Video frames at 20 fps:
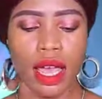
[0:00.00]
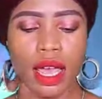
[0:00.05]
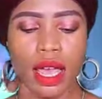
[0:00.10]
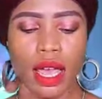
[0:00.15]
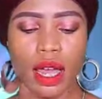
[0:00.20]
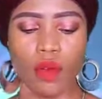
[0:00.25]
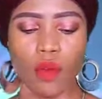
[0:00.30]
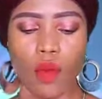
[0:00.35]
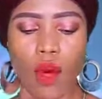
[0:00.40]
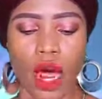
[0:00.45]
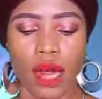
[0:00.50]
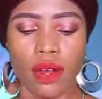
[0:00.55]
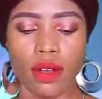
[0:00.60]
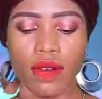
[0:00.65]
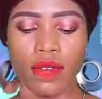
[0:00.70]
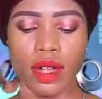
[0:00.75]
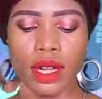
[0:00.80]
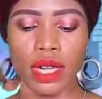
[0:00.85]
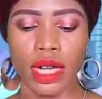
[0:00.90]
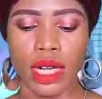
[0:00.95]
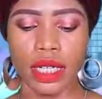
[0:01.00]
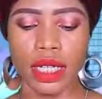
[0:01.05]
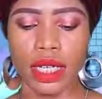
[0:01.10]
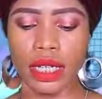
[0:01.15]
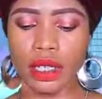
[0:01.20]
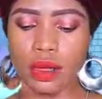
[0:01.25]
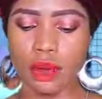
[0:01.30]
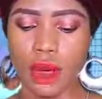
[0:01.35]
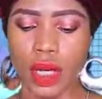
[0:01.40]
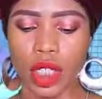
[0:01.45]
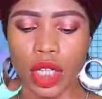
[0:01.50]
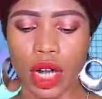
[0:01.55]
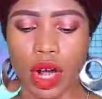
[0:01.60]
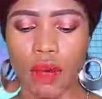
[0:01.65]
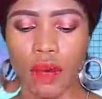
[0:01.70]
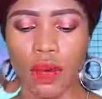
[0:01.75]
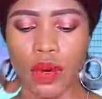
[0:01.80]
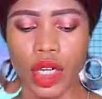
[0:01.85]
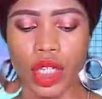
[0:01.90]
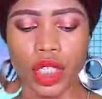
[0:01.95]
in one of the largest special
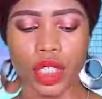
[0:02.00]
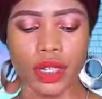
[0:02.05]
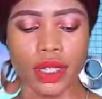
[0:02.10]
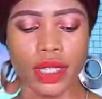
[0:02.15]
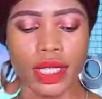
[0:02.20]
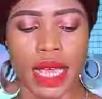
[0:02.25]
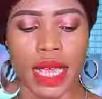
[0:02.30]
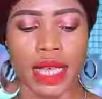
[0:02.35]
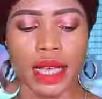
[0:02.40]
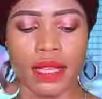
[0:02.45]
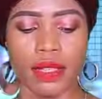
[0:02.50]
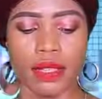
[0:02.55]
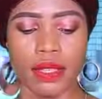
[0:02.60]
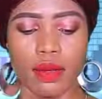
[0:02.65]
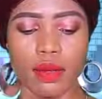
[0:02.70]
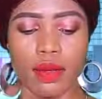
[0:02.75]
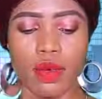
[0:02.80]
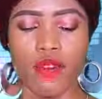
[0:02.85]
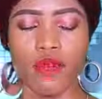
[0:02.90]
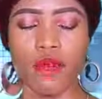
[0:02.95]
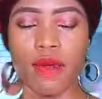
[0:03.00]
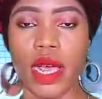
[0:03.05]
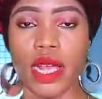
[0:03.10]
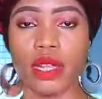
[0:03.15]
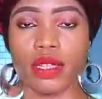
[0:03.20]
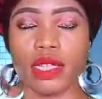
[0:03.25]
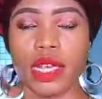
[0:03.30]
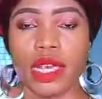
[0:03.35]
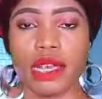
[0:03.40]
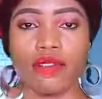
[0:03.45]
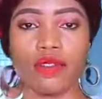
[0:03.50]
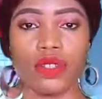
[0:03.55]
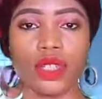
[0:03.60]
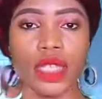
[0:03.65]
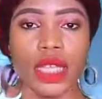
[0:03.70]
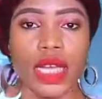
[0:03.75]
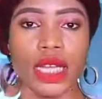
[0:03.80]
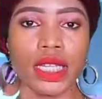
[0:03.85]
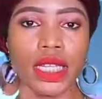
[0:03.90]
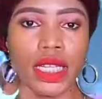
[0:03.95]
operations against the movement in
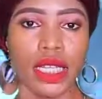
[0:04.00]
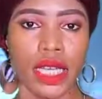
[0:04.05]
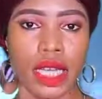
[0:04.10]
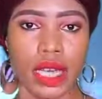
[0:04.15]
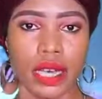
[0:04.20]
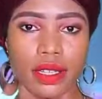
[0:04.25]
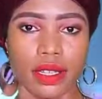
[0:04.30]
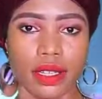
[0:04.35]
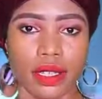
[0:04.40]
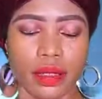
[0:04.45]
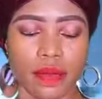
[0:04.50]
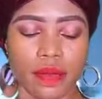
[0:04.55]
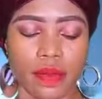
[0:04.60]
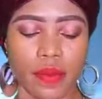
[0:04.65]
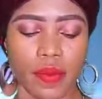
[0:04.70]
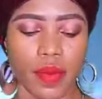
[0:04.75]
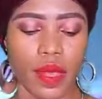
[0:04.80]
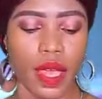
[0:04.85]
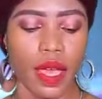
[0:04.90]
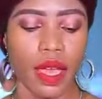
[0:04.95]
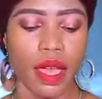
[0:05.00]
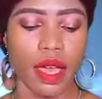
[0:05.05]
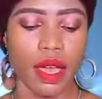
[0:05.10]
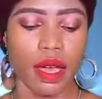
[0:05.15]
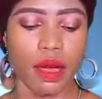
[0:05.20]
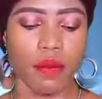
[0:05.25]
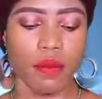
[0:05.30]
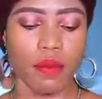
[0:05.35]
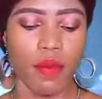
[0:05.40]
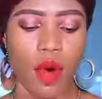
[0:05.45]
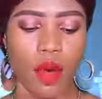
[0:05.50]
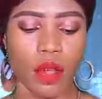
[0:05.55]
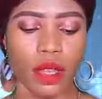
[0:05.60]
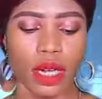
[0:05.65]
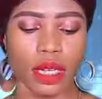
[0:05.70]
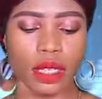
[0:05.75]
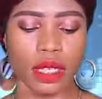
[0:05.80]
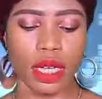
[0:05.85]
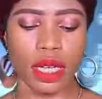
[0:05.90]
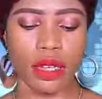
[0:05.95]
recent years. More
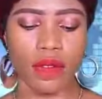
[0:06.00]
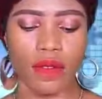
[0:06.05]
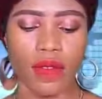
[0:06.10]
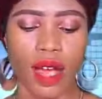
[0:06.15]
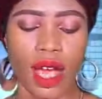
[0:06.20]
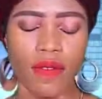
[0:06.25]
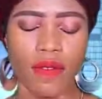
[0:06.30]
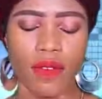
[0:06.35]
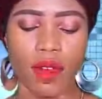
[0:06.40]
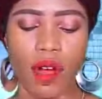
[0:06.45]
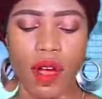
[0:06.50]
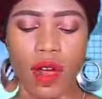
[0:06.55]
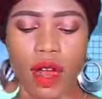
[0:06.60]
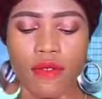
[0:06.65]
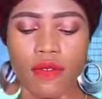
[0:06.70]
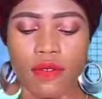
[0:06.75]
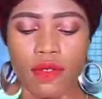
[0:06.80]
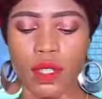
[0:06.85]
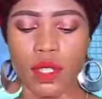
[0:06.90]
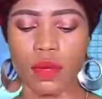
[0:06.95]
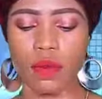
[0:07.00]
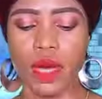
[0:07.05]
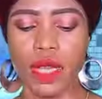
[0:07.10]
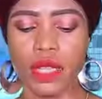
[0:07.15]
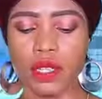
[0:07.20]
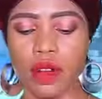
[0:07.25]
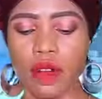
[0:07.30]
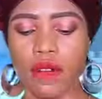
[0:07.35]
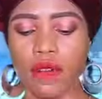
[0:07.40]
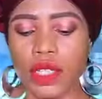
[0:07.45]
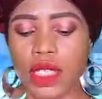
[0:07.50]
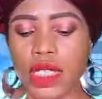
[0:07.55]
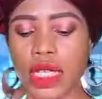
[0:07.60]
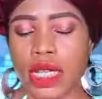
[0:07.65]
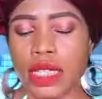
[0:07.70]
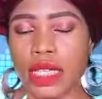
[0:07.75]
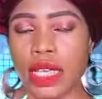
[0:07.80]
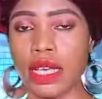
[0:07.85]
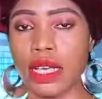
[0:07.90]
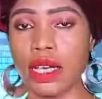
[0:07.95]
than 35 law enforcement
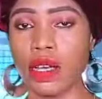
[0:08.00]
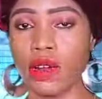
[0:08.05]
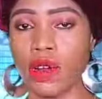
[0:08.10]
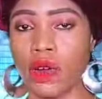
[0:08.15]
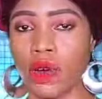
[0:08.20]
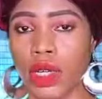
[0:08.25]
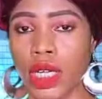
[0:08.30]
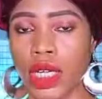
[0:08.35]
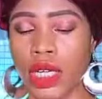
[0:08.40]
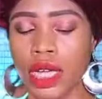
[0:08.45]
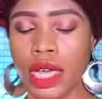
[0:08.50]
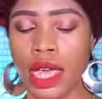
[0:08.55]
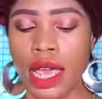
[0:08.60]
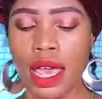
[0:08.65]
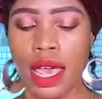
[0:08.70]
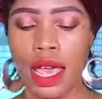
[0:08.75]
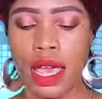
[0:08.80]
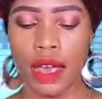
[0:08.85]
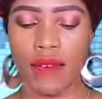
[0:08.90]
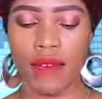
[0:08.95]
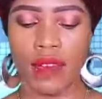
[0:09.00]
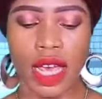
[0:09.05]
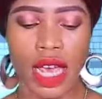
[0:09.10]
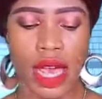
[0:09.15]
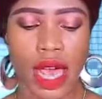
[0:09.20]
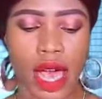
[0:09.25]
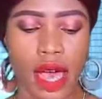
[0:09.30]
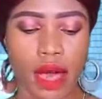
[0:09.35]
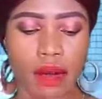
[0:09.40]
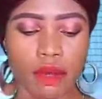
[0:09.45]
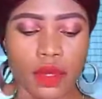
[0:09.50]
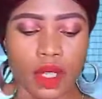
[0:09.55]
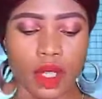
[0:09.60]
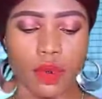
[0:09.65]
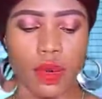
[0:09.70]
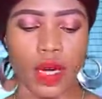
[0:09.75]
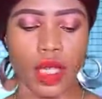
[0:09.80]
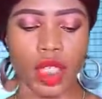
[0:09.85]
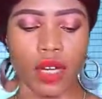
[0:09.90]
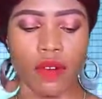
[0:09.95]
officers, including heavily armed
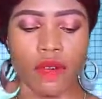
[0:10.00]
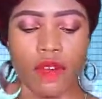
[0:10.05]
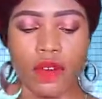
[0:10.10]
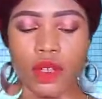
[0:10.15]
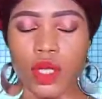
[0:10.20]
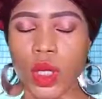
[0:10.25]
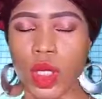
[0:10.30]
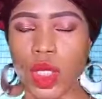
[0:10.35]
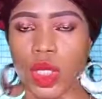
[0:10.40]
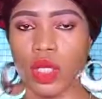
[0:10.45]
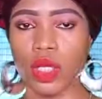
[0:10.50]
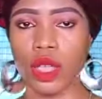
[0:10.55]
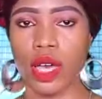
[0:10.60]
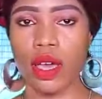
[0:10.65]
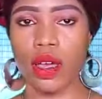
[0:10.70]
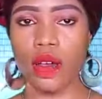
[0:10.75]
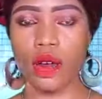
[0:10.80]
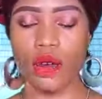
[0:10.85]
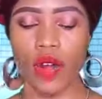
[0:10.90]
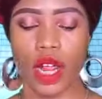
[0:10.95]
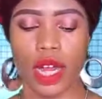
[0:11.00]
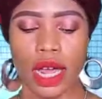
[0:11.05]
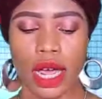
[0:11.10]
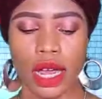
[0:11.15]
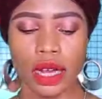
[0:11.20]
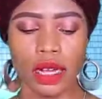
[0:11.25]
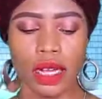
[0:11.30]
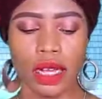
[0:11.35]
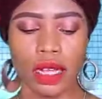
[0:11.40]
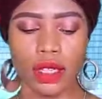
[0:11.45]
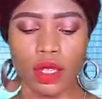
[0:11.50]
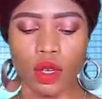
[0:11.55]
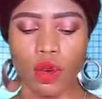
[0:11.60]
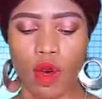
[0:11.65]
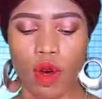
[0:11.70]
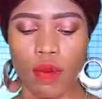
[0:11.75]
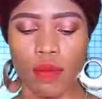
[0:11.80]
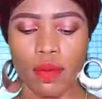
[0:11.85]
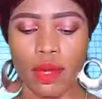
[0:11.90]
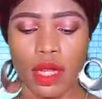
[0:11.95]
special forces, raided his
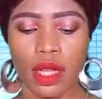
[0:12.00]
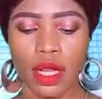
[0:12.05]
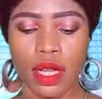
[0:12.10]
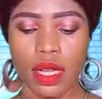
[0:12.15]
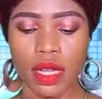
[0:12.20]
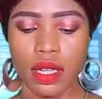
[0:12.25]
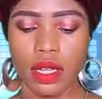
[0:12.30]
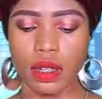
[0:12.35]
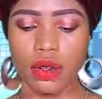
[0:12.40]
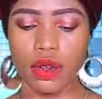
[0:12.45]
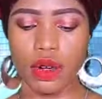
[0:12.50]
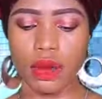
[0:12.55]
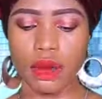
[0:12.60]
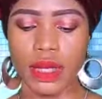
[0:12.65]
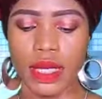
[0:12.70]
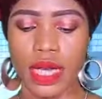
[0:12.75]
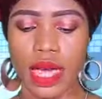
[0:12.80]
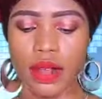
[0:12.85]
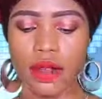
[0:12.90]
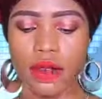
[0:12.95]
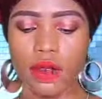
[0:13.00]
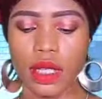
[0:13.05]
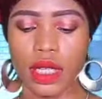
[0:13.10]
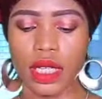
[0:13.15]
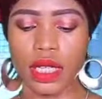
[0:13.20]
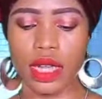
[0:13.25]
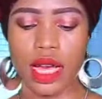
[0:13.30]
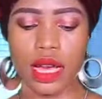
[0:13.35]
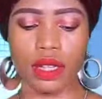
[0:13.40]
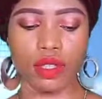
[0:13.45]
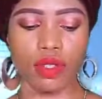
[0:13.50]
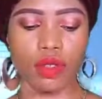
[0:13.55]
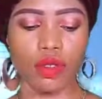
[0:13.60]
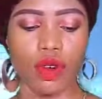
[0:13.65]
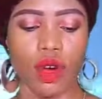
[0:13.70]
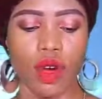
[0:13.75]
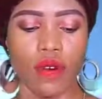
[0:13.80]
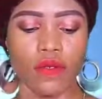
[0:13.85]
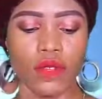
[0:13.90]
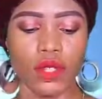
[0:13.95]
home, the group said, noting that
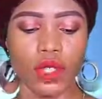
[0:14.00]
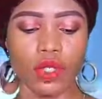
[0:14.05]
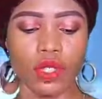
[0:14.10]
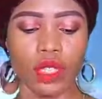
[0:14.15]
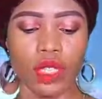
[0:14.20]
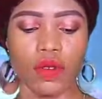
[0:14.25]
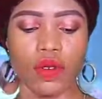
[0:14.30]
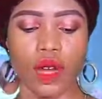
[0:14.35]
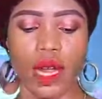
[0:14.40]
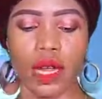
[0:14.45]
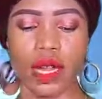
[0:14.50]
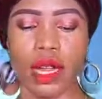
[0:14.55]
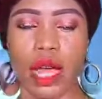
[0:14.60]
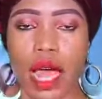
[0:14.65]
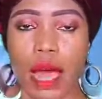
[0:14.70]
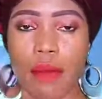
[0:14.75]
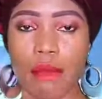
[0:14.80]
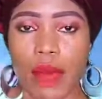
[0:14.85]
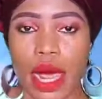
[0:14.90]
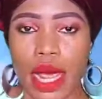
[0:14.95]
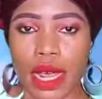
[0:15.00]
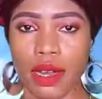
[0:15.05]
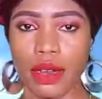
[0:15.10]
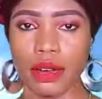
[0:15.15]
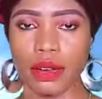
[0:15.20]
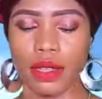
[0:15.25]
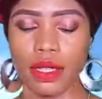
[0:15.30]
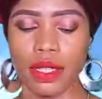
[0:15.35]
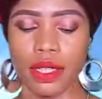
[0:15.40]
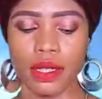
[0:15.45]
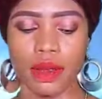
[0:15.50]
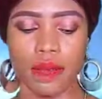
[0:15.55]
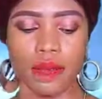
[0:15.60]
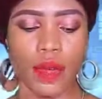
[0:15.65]
2 of his children are minors.